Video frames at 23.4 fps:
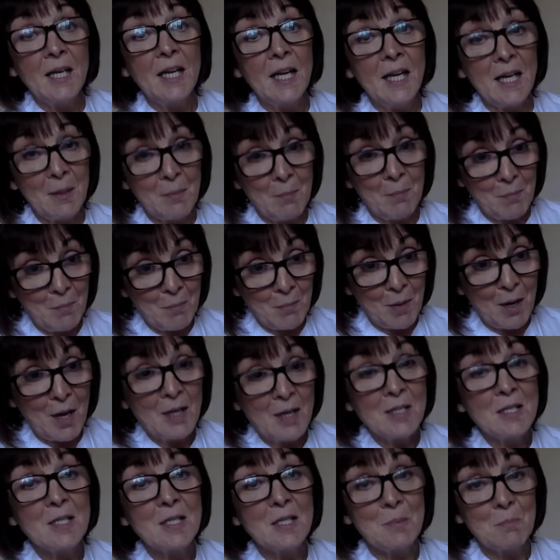it
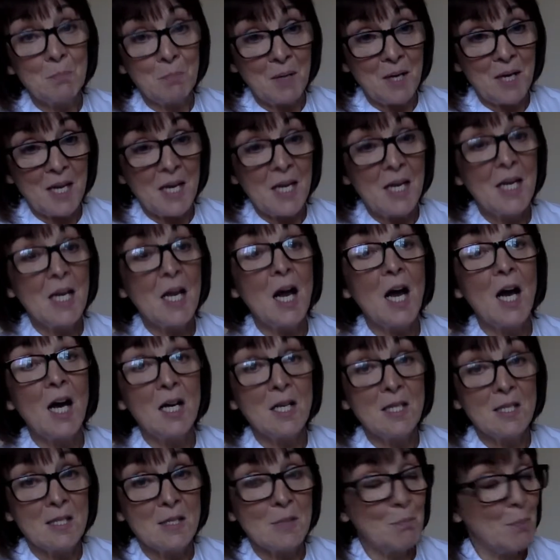must be a
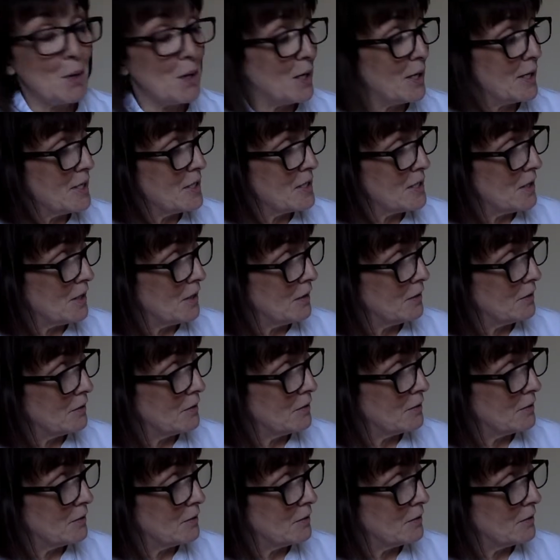spider.